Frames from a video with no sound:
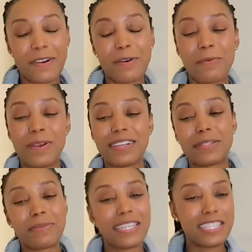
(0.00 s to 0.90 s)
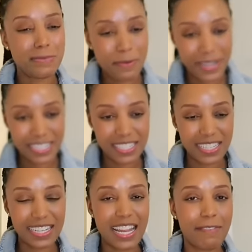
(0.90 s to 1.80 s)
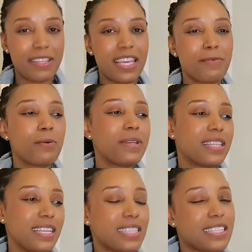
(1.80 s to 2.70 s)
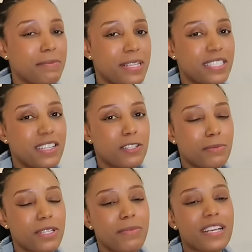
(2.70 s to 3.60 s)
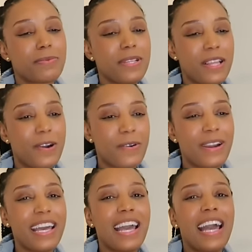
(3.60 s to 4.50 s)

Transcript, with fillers: I hope you got some inspiration. Everything will be linked, as I mentioned, in the description box below.